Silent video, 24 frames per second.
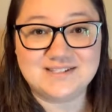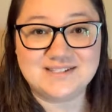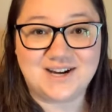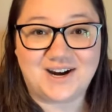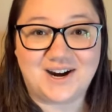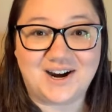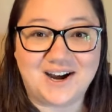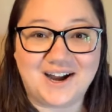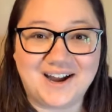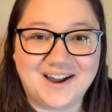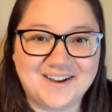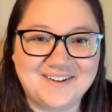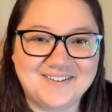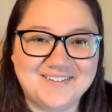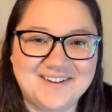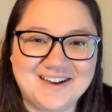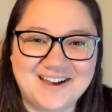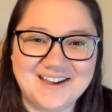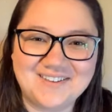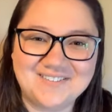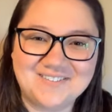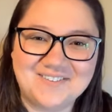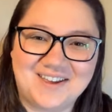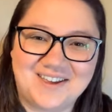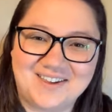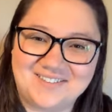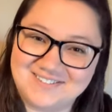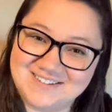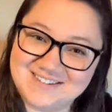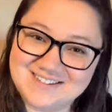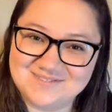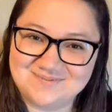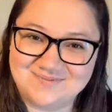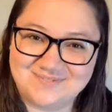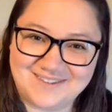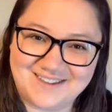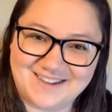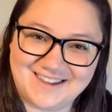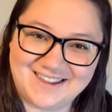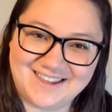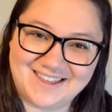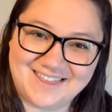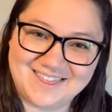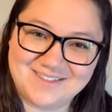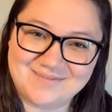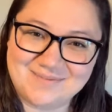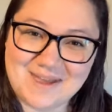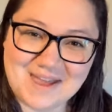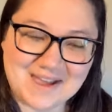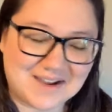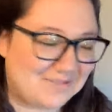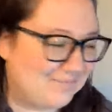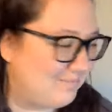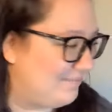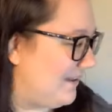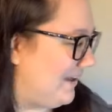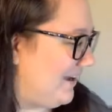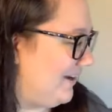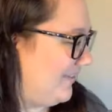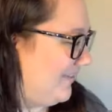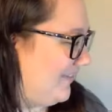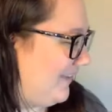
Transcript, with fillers: sorry, my baby's playing in the back and play